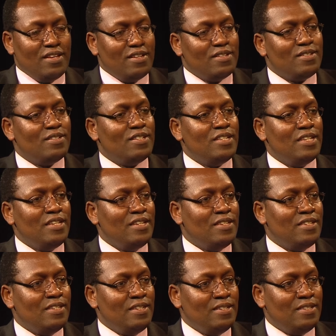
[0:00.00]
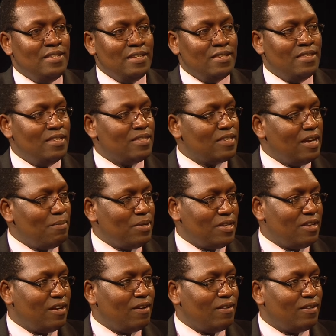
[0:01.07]
the summer
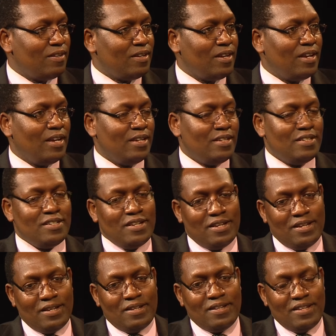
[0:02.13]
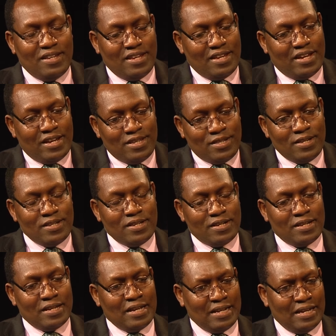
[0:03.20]
there. And I think that
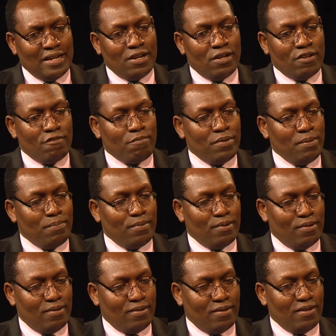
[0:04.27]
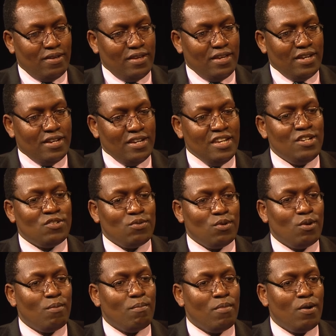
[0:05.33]
a lot of people need to
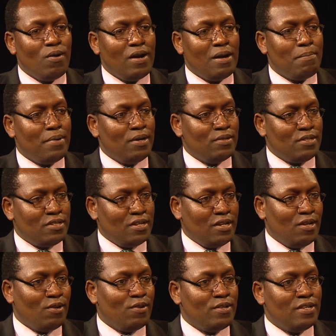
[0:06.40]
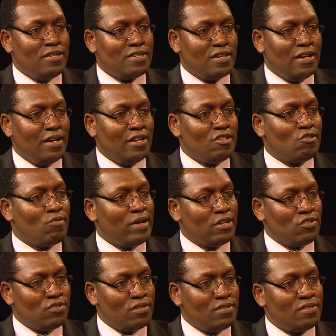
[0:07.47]
know more about all these
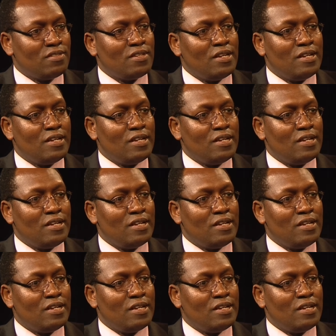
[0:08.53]
attractions